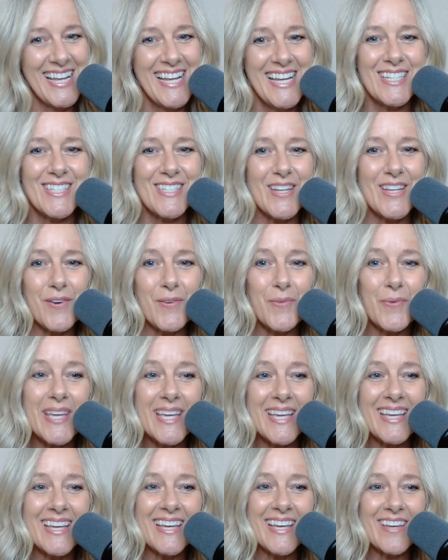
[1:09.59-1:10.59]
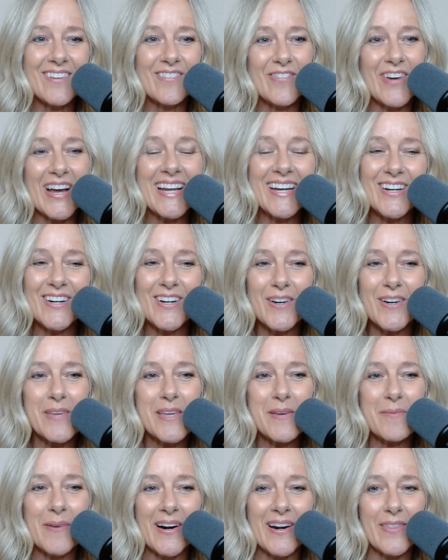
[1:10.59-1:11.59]
So we invited her to be
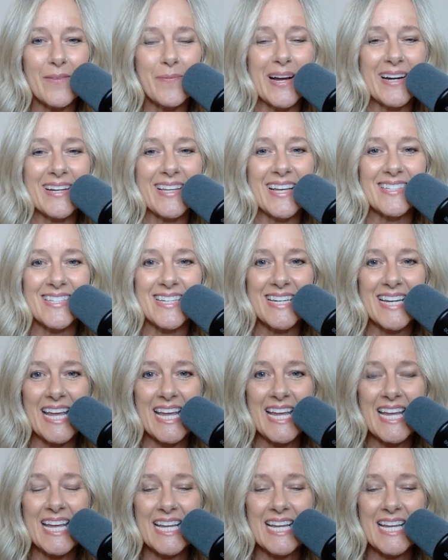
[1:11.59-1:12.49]
a part of the podcast today,